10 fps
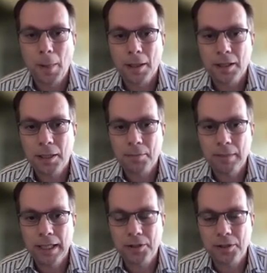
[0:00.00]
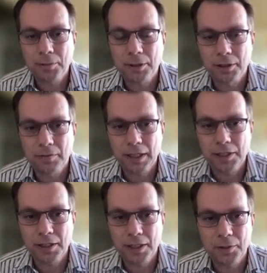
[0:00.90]
yeah, mainstream
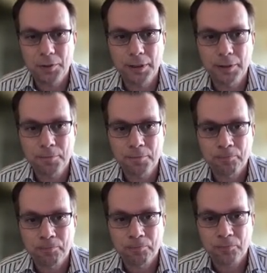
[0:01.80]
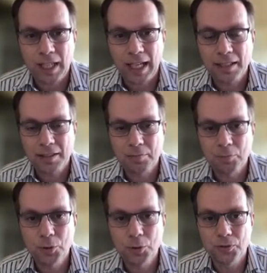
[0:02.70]
conservation, if you will, has
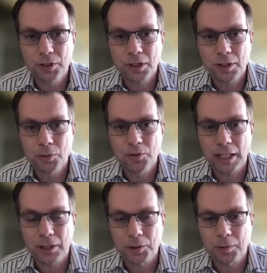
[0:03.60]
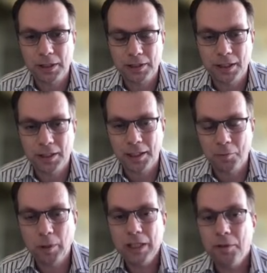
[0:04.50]
moved uh, moved elsewhere. And, and
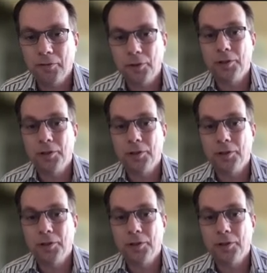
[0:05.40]
we refer to